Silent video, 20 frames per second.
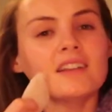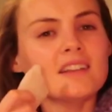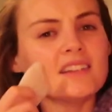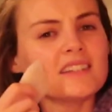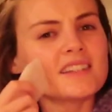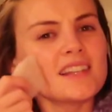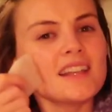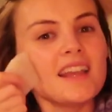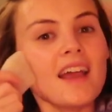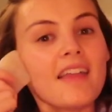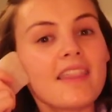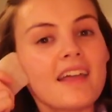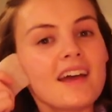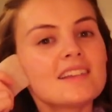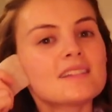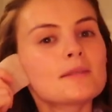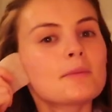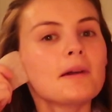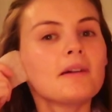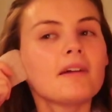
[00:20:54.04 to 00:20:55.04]
So yeah,
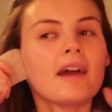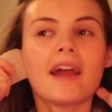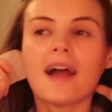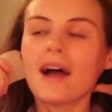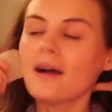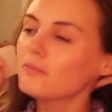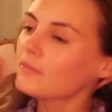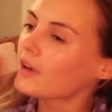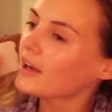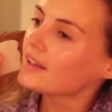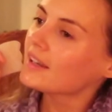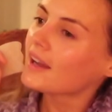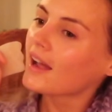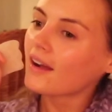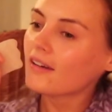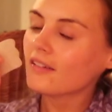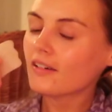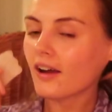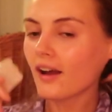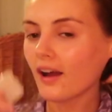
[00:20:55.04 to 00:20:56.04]
that's where I am right
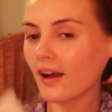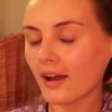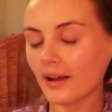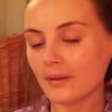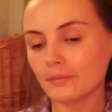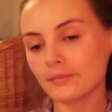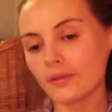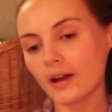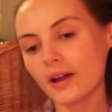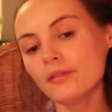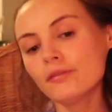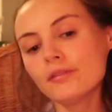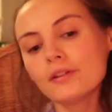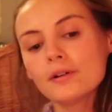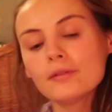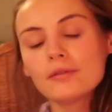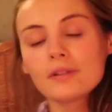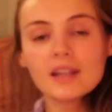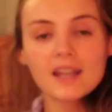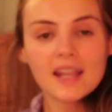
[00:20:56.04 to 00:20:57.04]
now. I
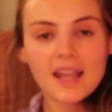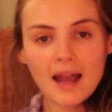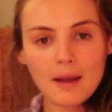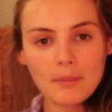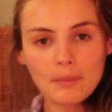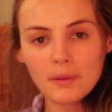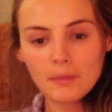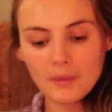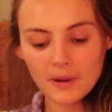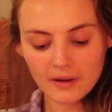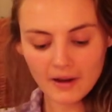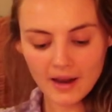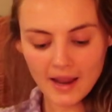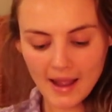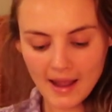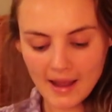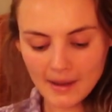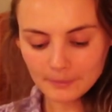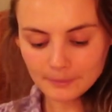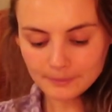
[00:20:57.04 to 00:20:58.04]
feel really happy where I
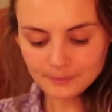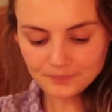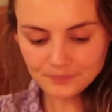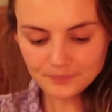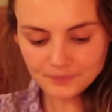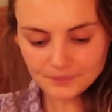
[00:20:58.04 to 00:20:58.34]
am.